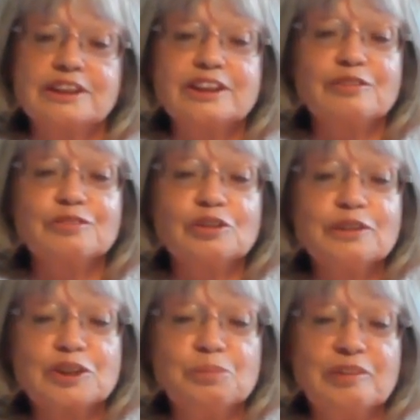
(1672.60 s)
So if you
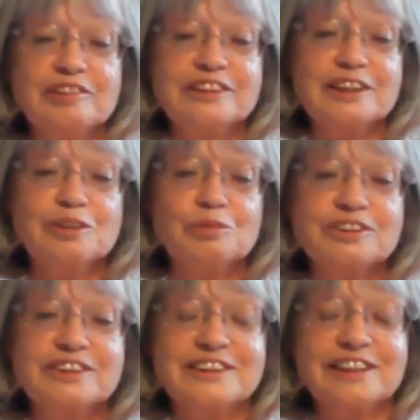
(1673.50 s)
experience
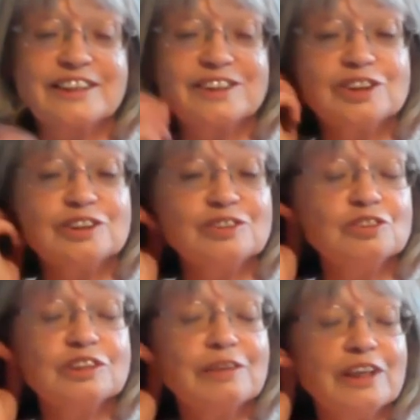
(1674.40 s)
anyone saying to you,
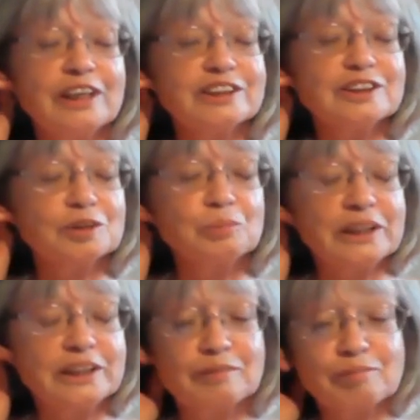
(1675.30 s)
you never listen to
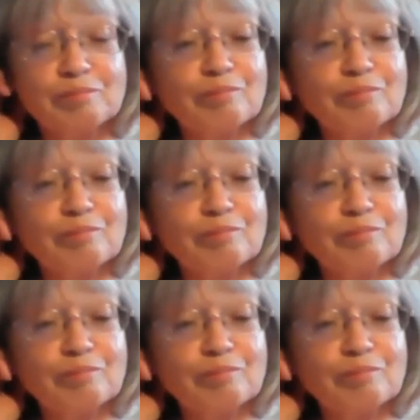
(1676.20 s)
me,